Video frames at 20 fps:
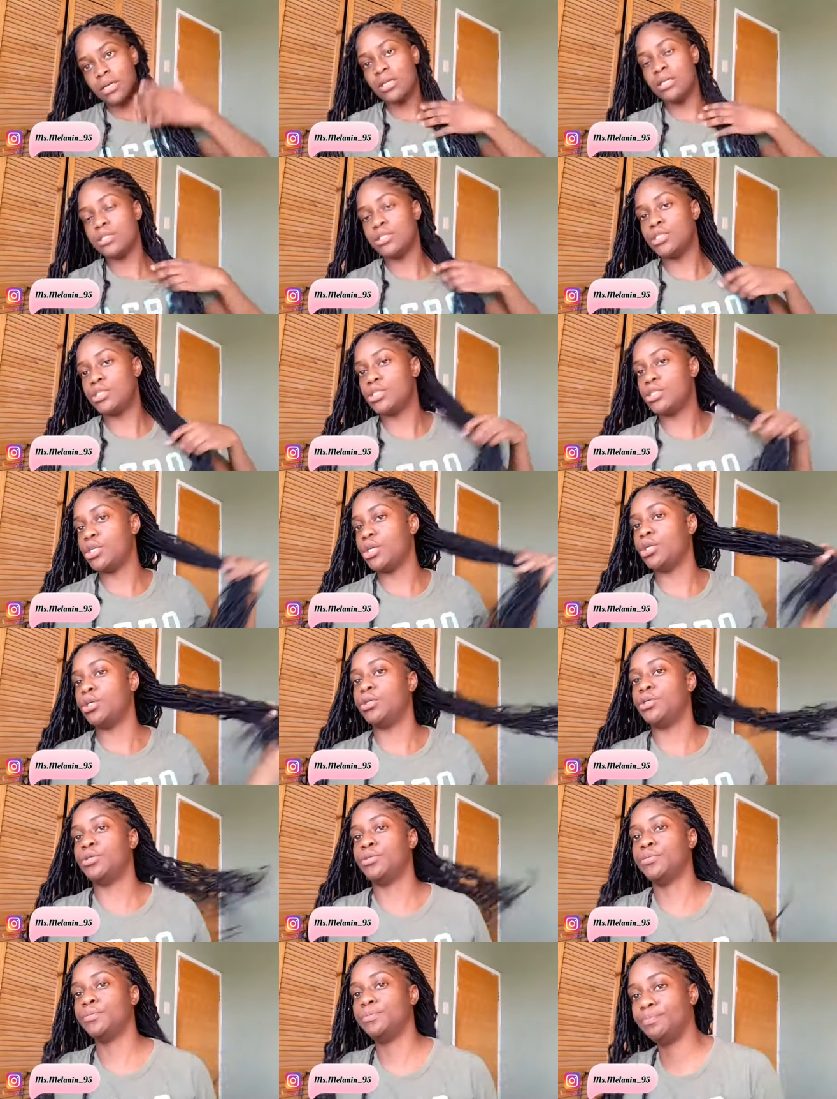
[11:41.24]

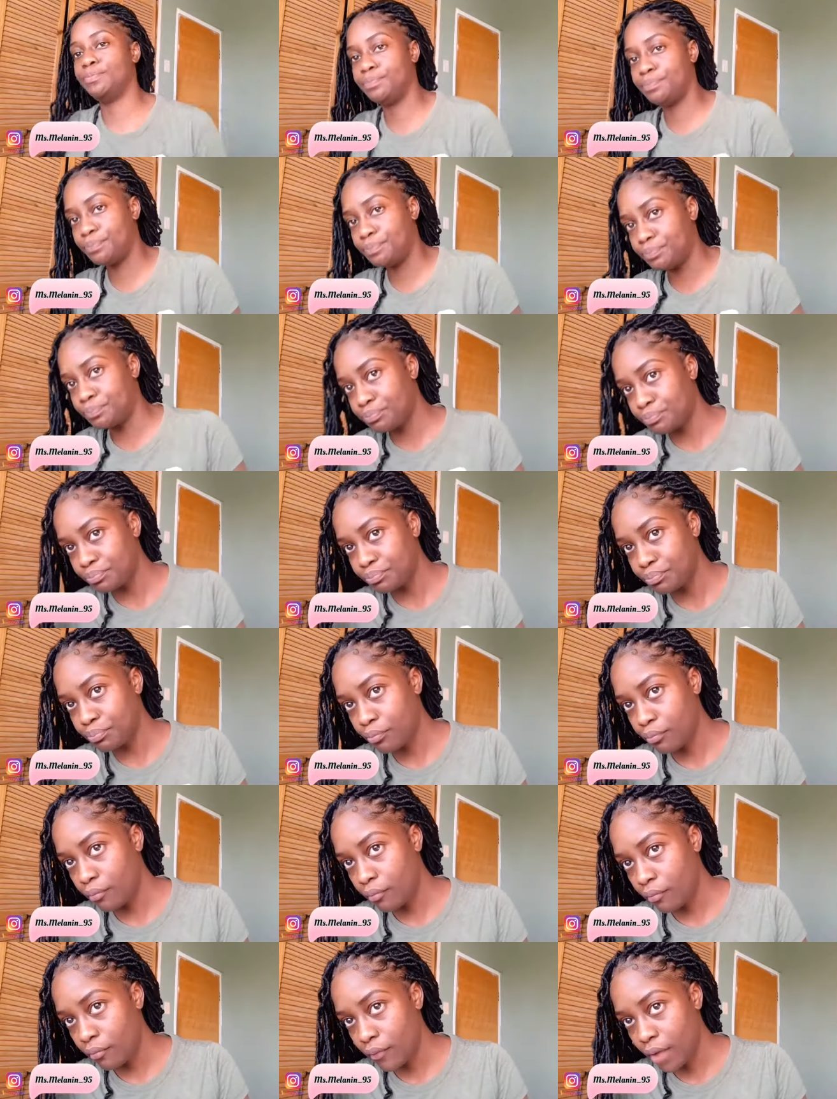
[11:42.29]
So
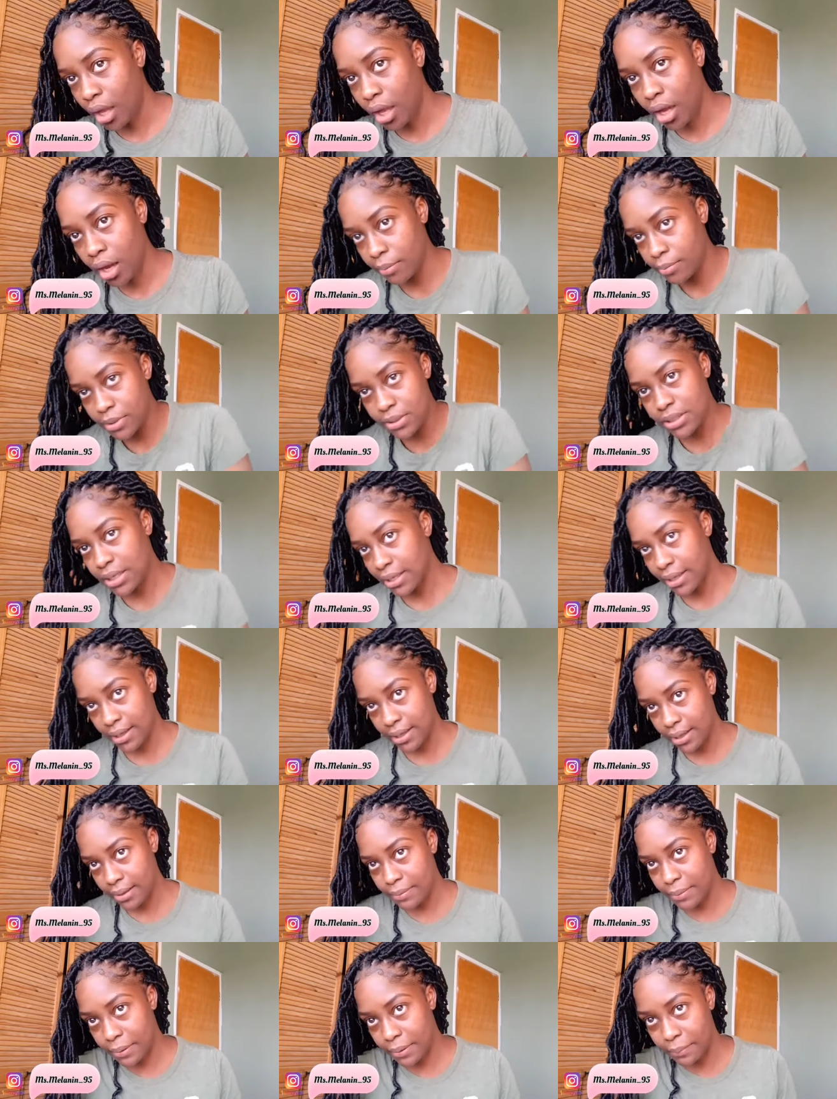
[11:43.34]
I'm just gonna
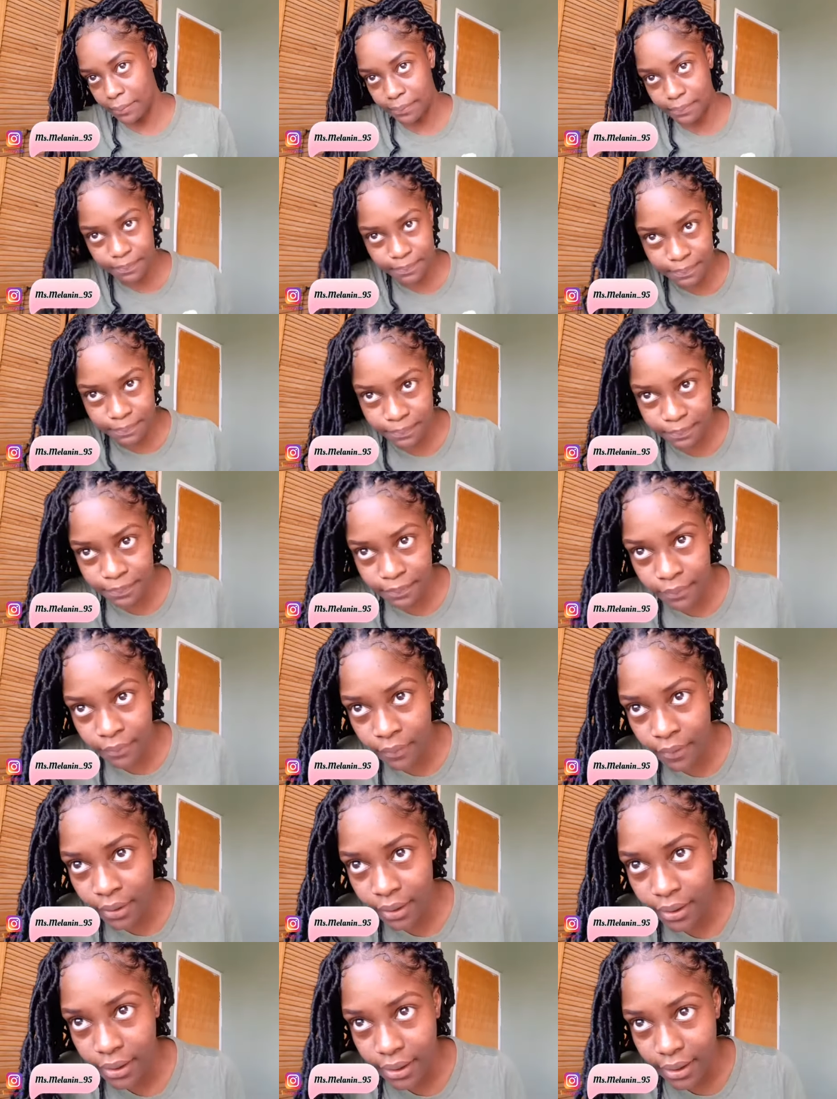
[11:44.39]
keep them.
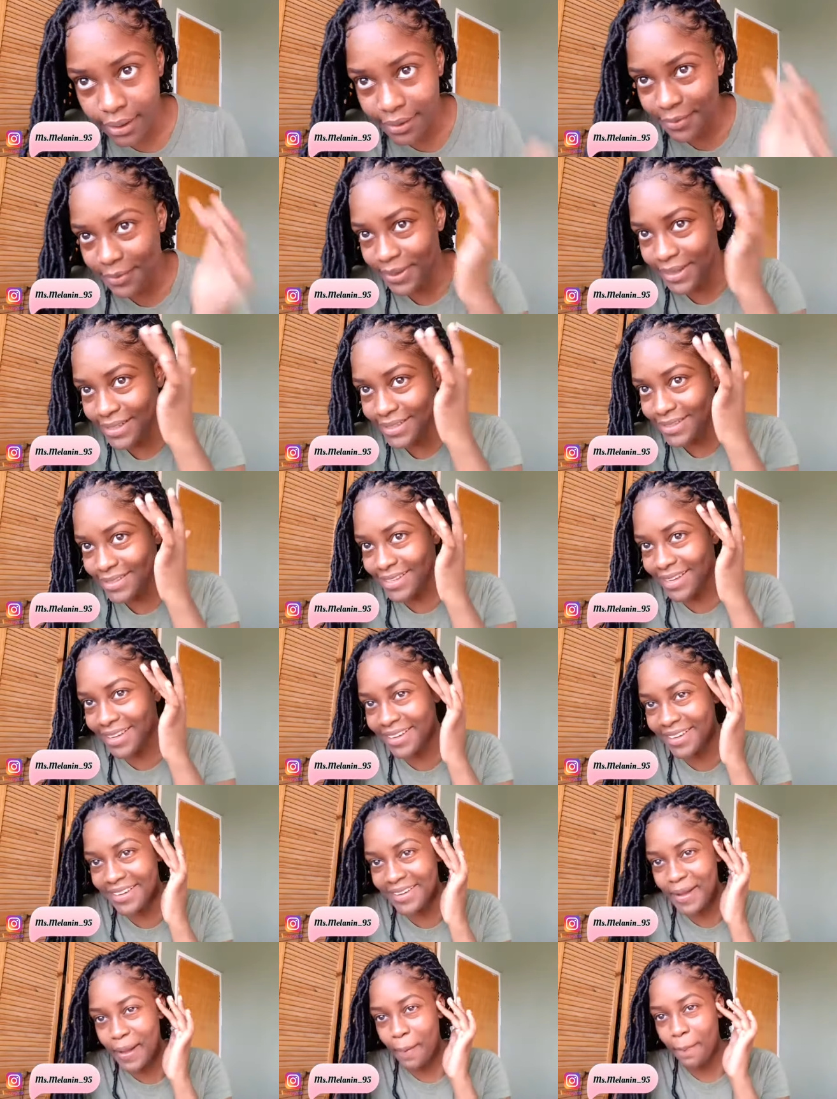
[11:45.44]
Anyways,
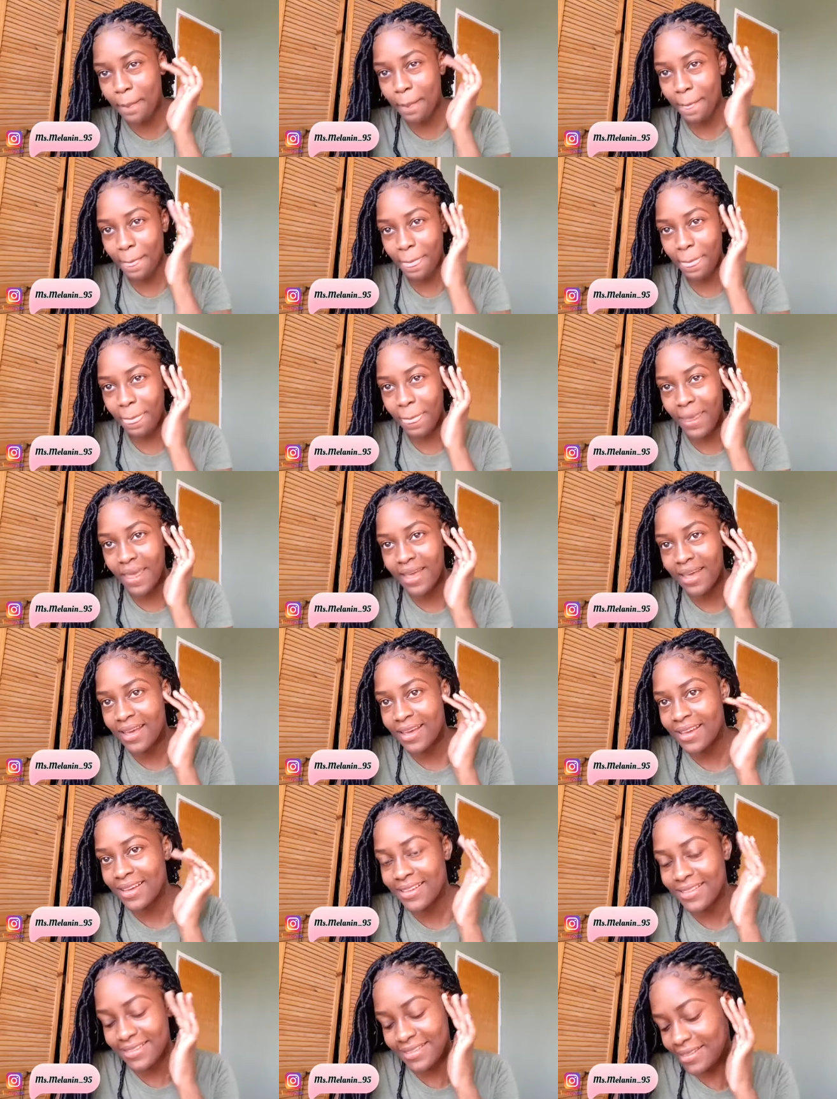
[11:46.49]

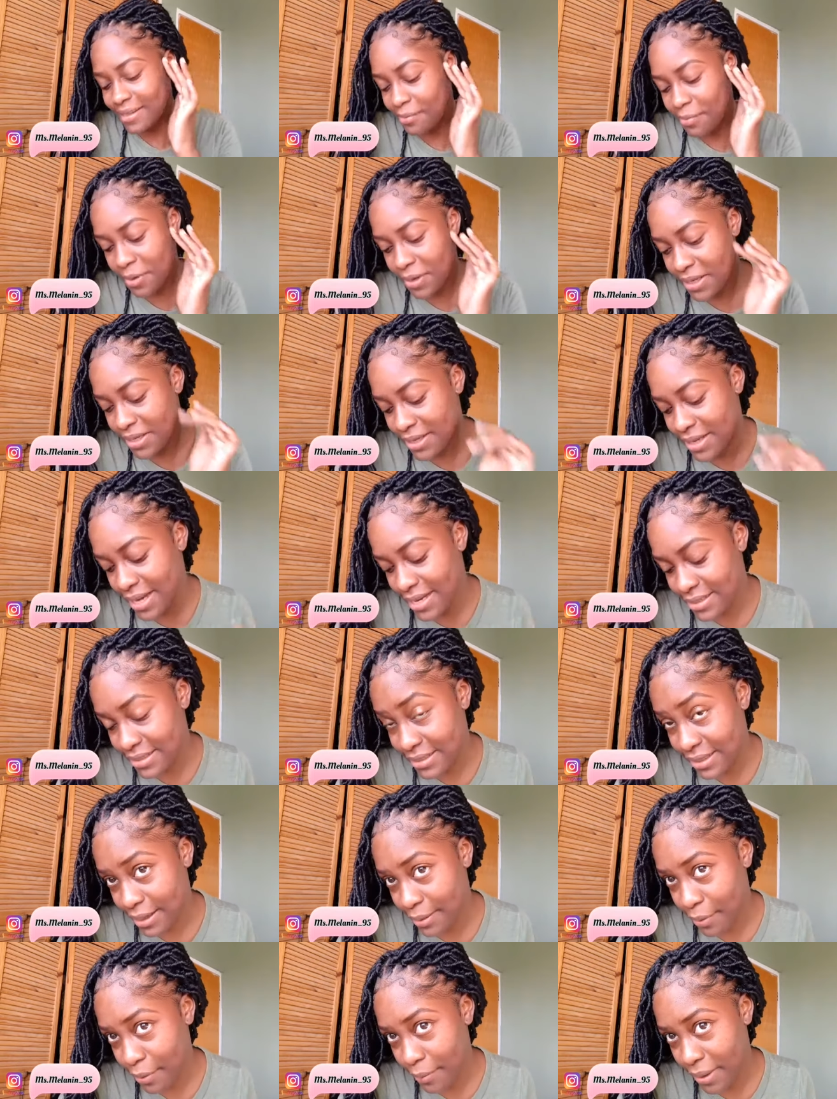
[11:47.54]
tell me what you guys
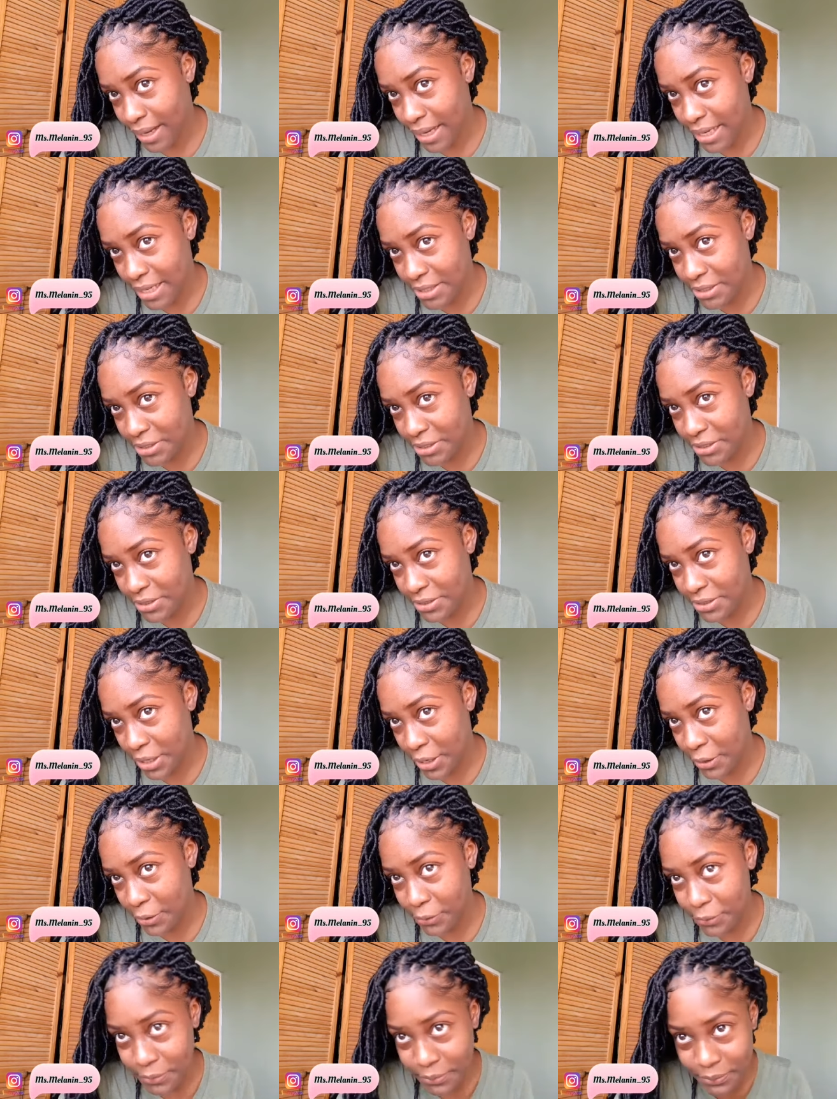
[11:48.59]
think about my edges
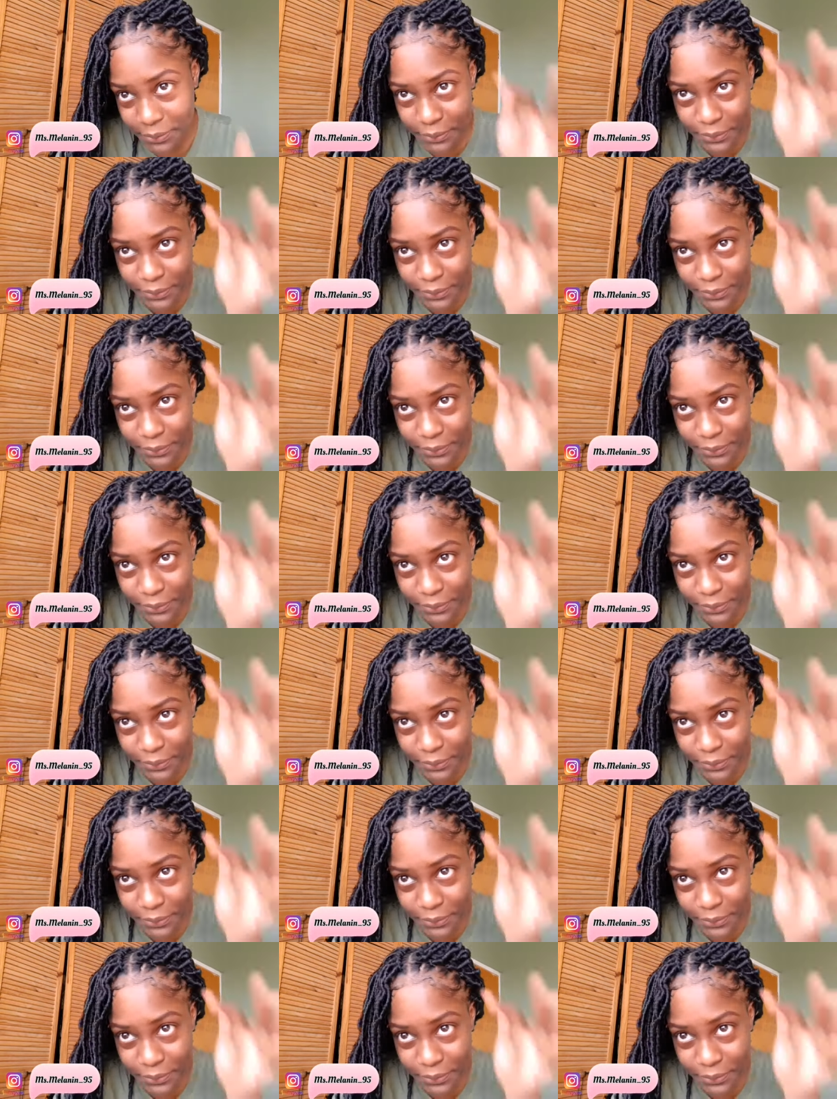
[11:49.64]
though.